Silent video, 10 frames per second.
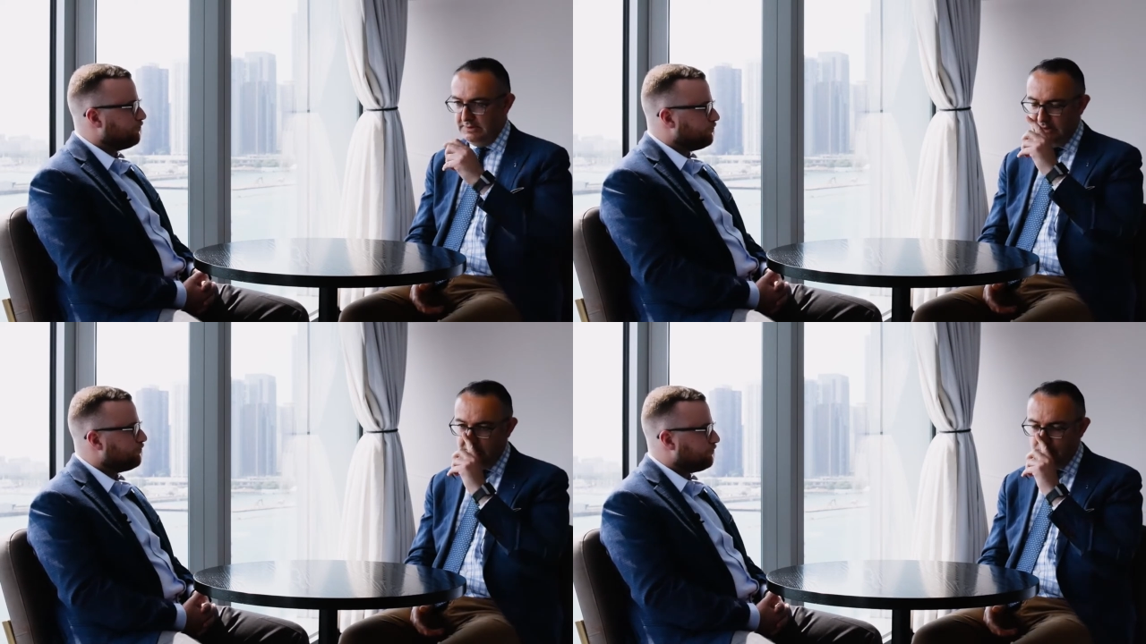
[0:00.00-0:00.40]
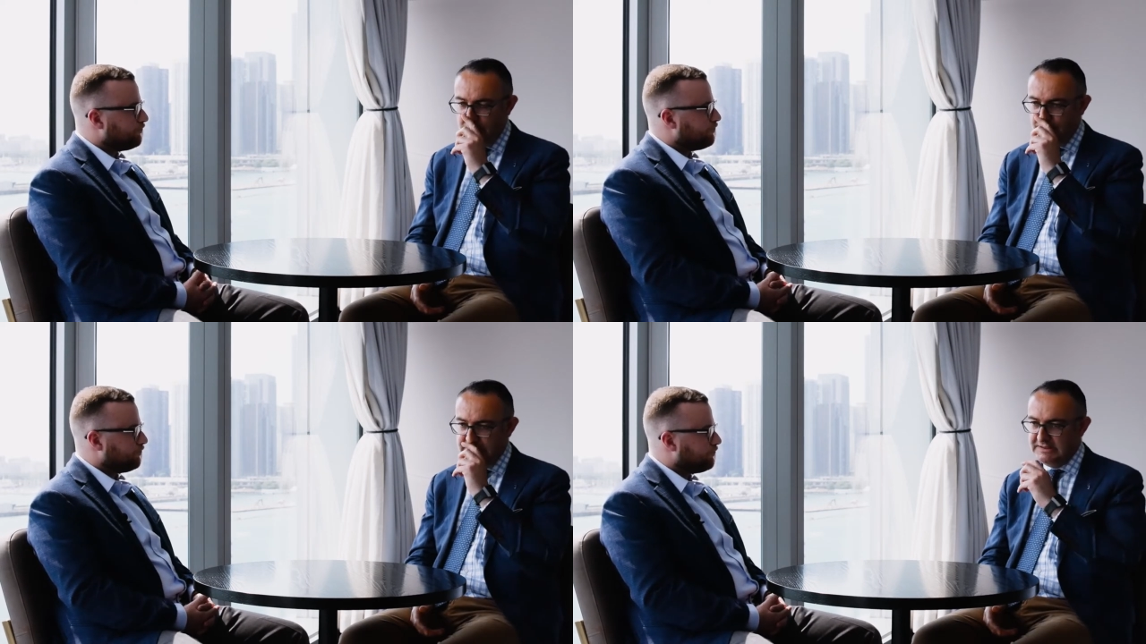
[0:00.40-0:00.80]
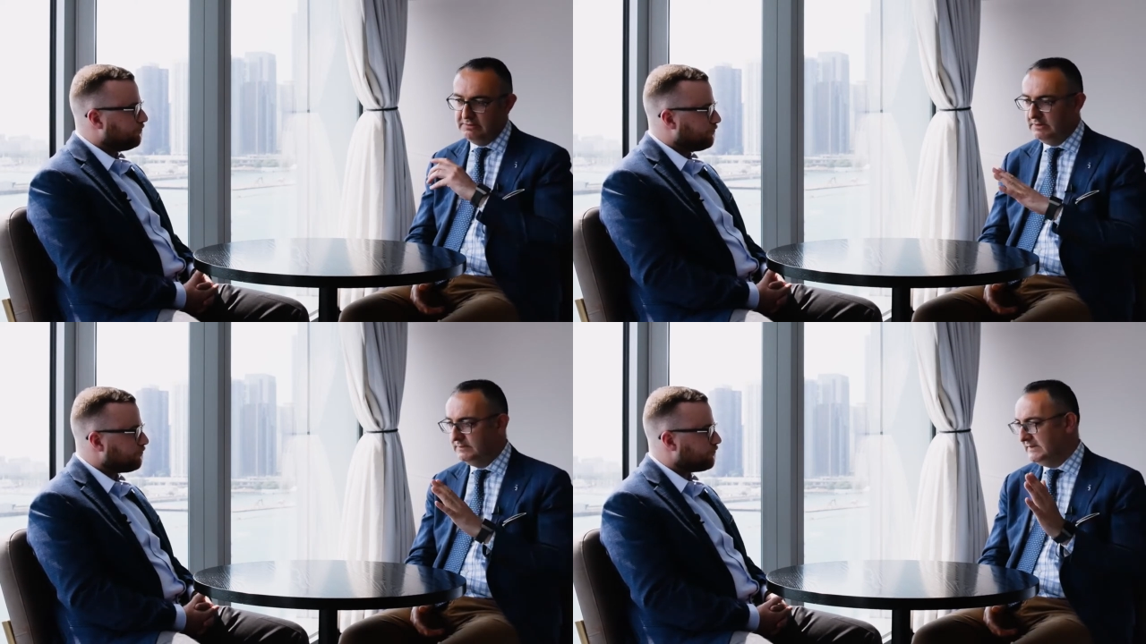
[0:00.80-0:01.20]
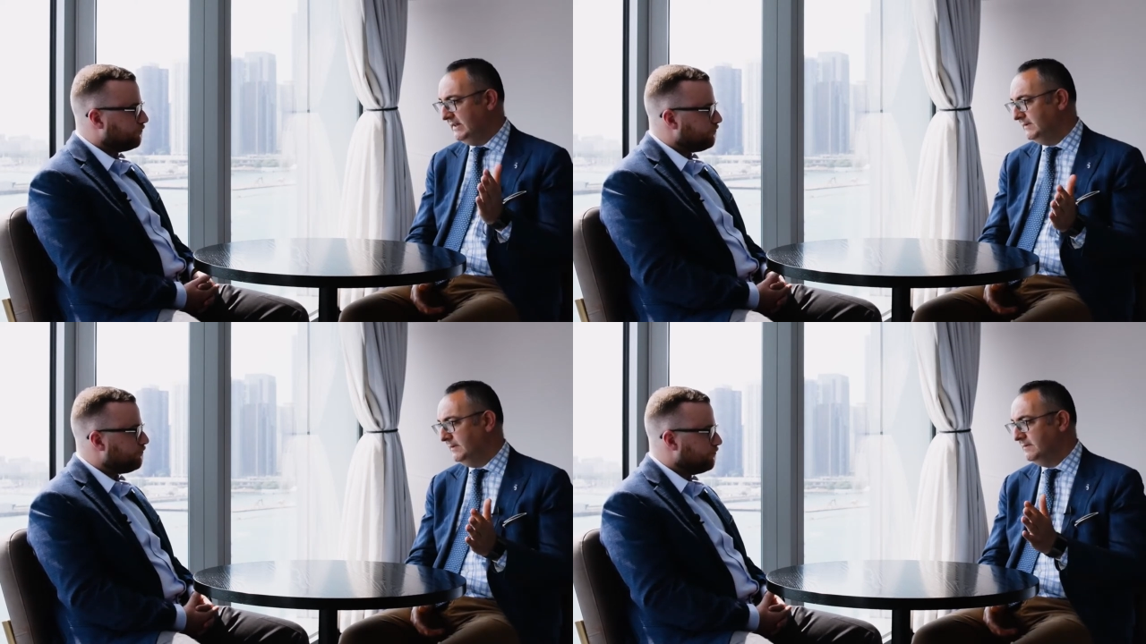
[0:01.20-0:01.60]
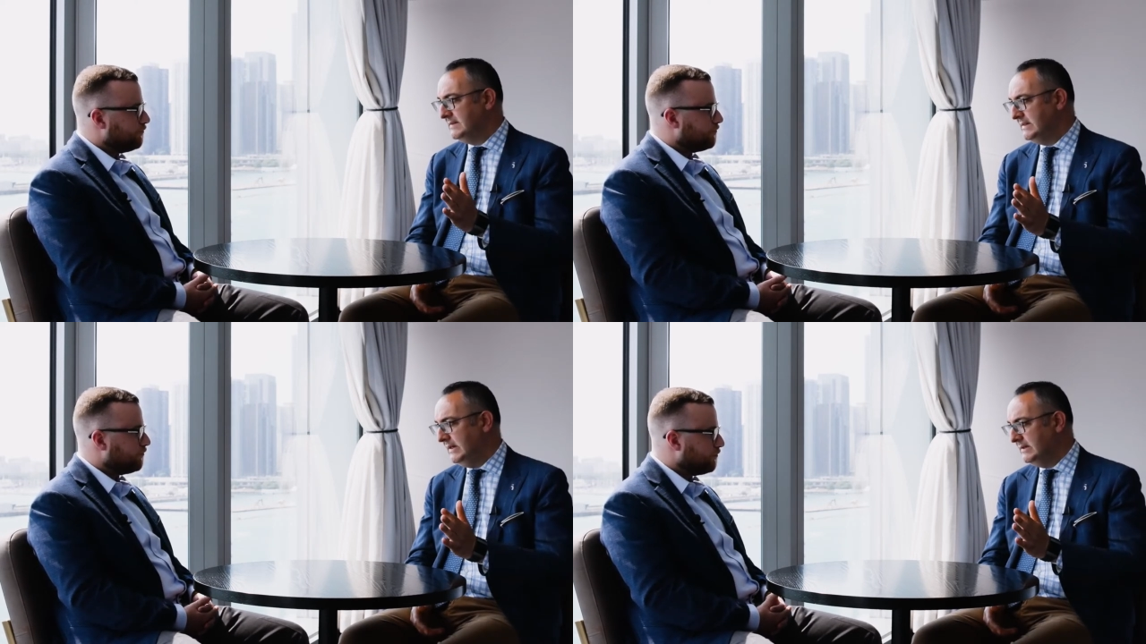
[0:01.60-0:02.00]
Speaker 1: in our property, we have the director of
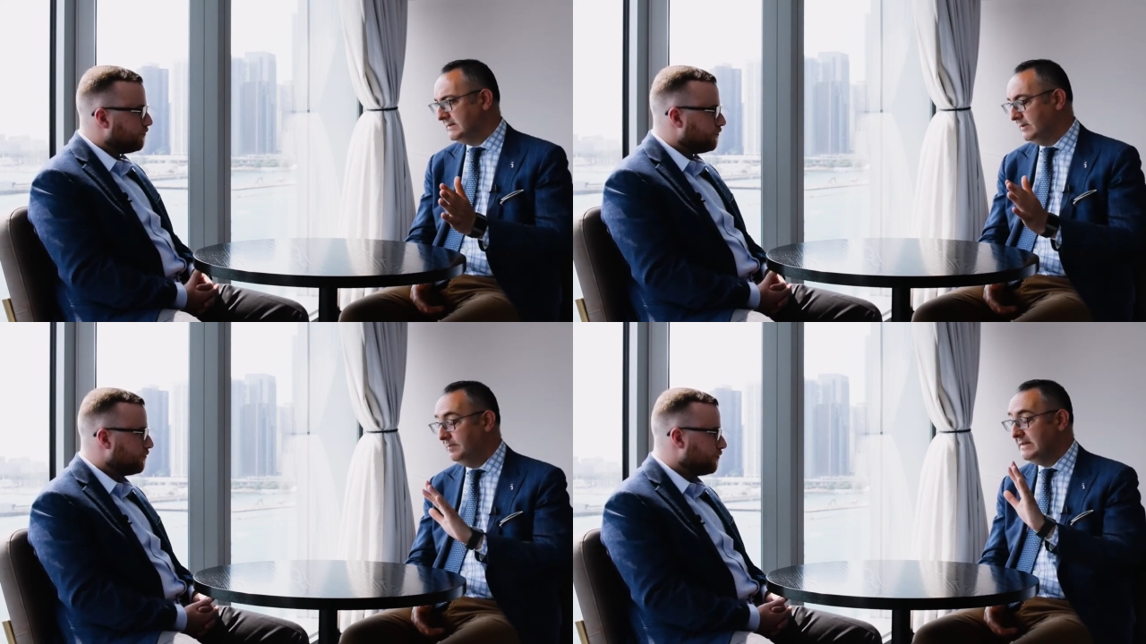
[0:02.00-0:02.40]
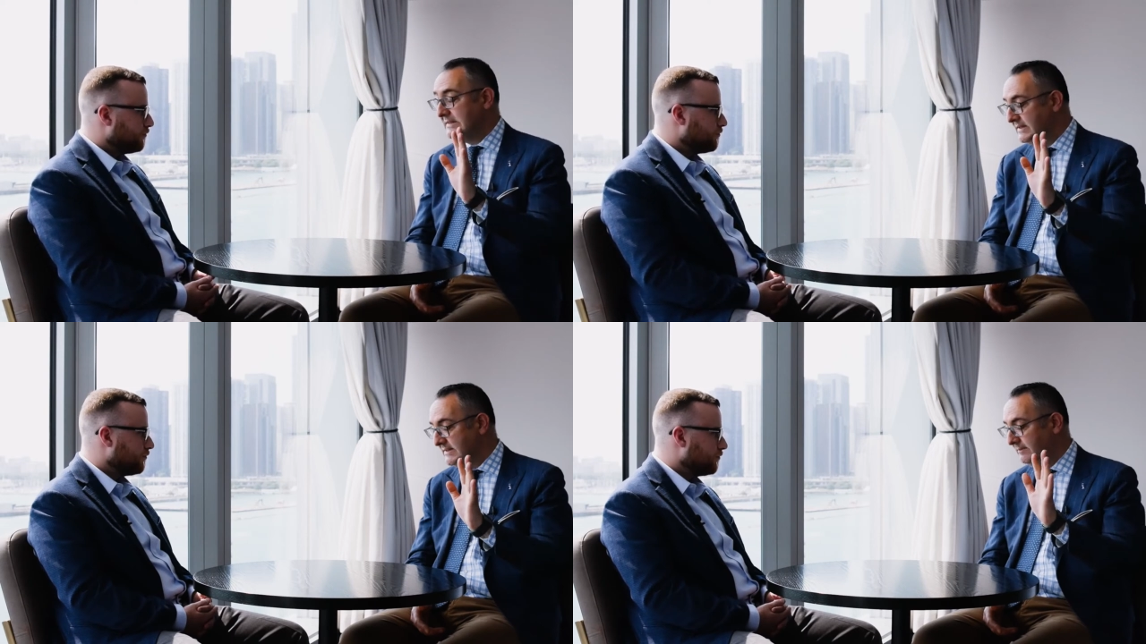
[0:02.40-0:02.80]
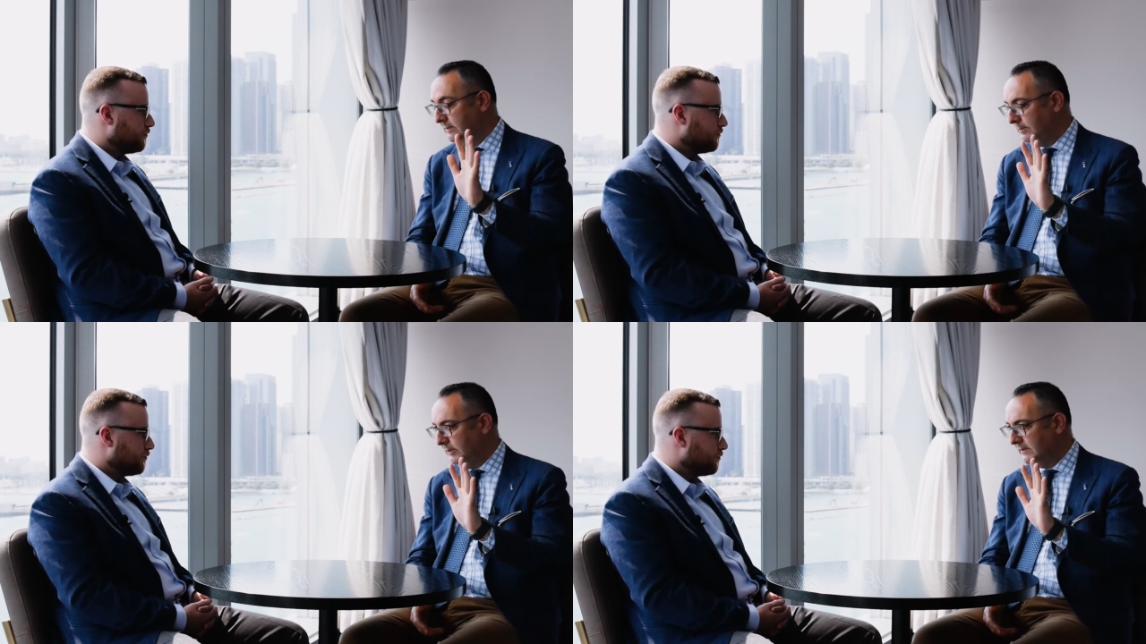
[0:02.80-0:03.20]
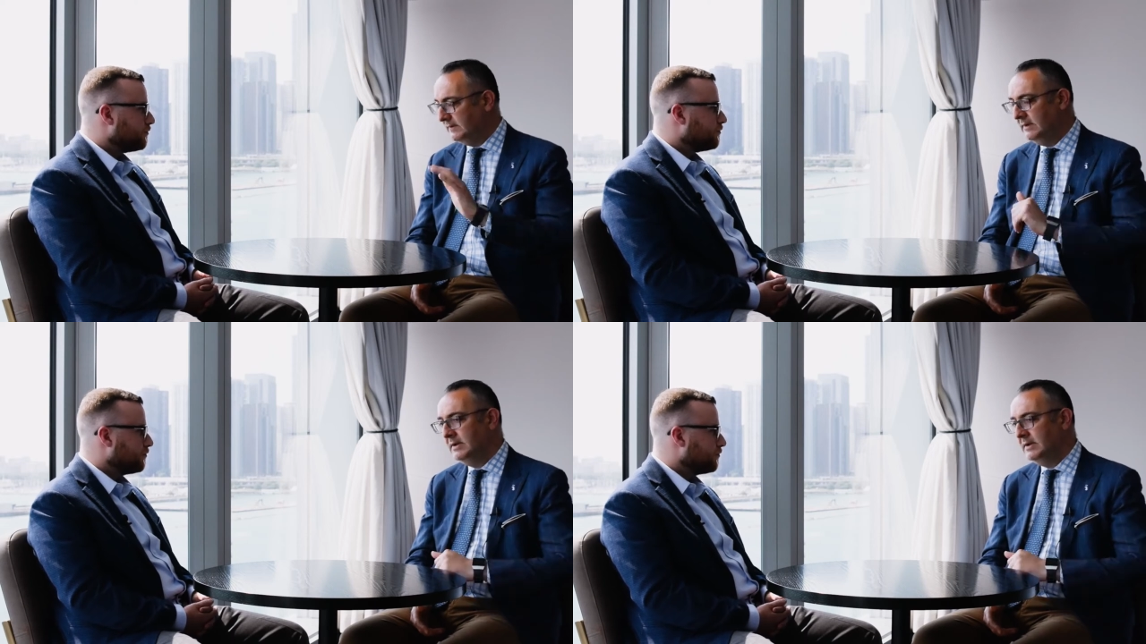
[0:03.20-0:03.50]
sales or business development,